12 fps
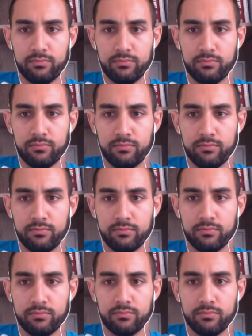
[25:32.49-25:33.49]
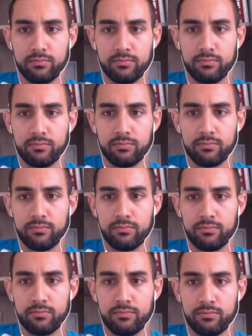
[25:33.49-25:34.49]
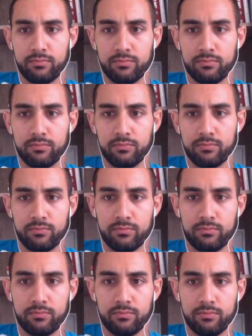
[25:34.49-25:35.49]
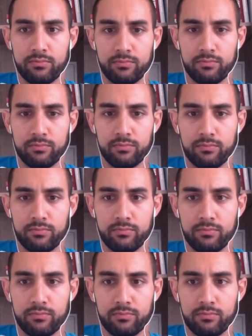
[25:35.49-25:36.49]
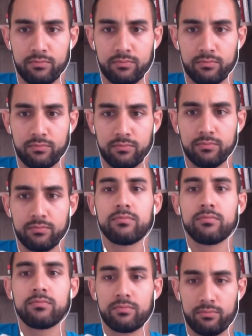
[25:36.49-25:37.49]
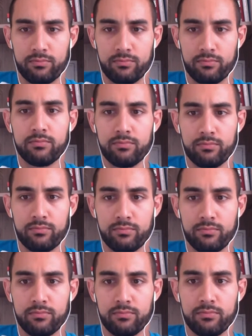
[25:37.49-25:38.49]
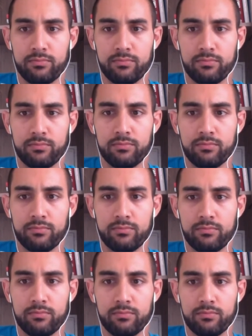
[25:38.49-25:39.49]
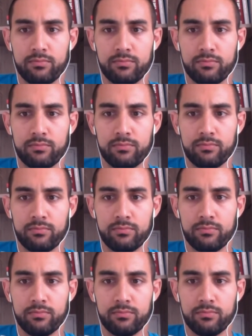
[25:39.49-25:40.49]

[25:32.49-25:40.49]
(silent)